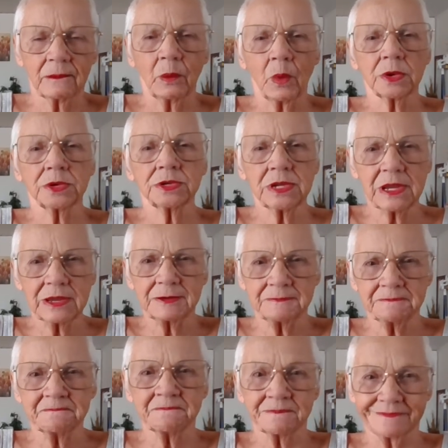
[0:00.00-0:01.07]
one day.
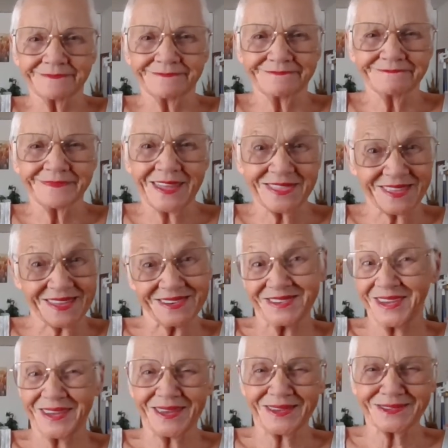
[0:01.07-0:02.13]
And that
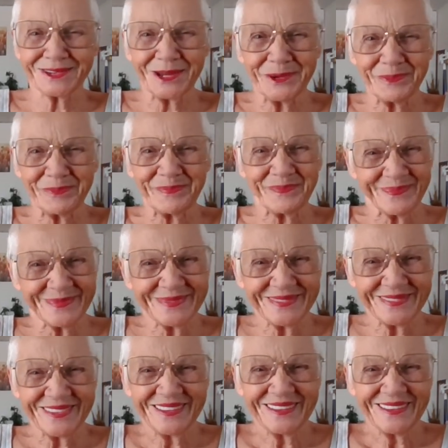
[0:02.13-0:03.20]
day has come.
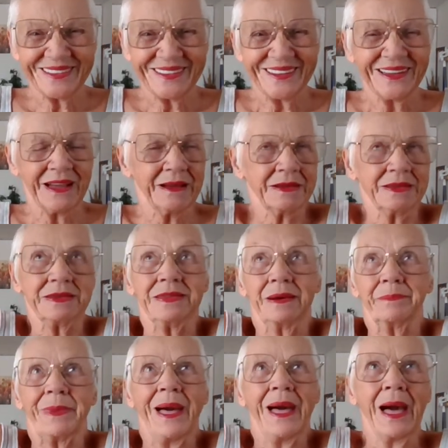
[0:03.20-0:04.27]
And
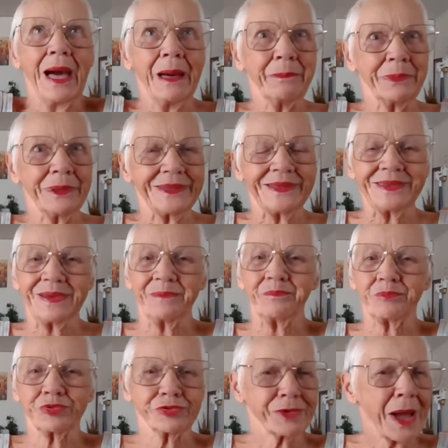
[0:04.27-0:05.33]
I'm happy and I'm
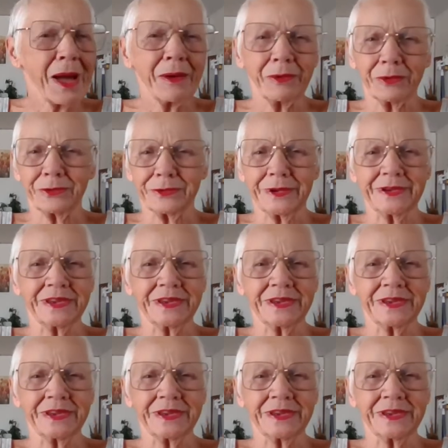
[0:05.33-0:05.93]
proud,